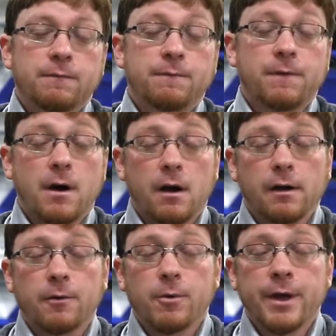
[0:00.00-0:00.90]
far
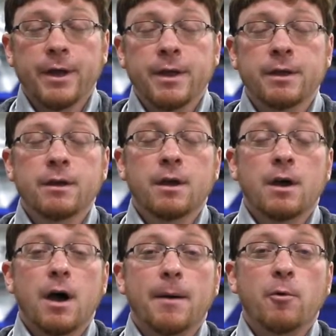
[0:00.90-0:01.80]
and away,
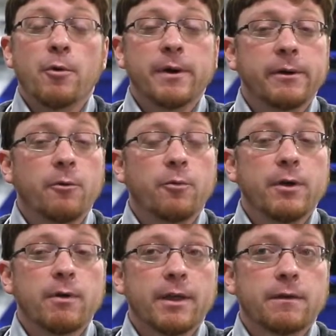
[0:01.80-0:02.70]
but
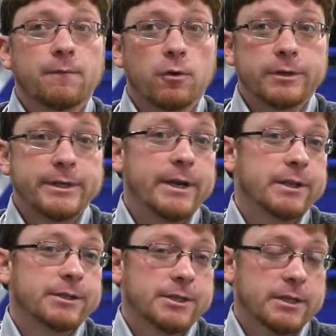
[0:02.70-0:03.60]
we rent the 14
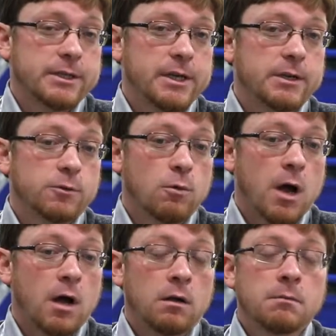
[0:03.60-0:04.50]
and the 16 as
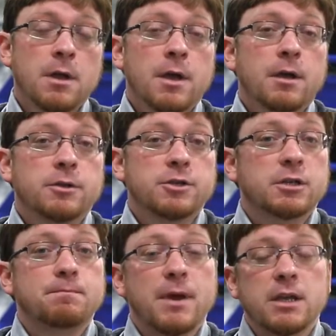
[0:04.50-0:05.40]
well,
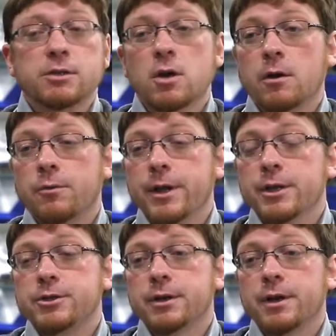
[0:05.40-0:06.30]
just based on
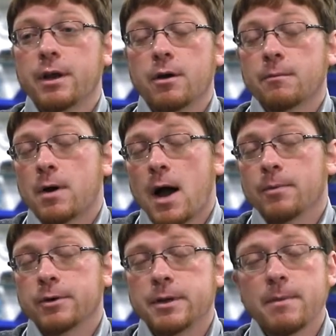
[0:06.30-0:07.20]
region and on
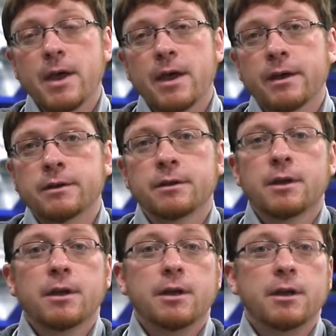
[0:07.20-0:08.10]
popular demand.
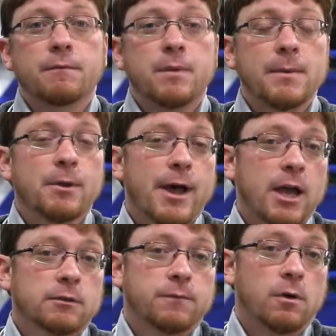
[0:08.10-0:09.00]
If people
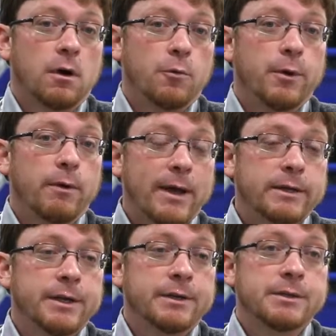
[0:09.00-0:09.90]
ask for it, we
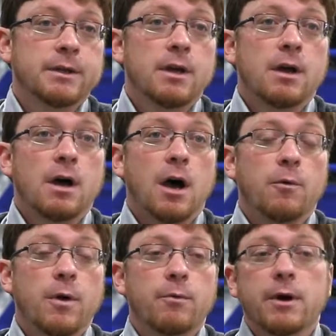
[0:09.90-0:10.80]
rent it.
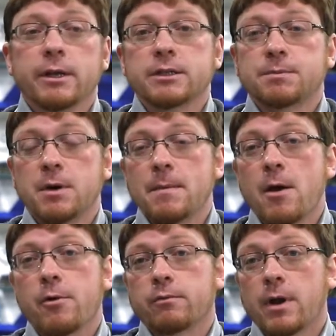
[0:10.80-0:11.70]
We will
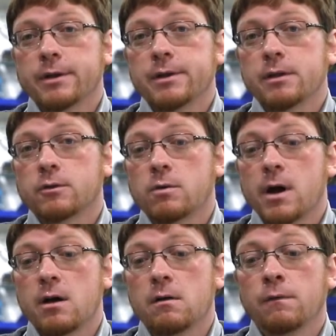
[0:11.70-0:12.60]
experiment with renting the
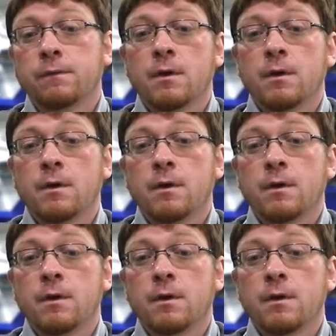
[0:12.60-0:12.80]
12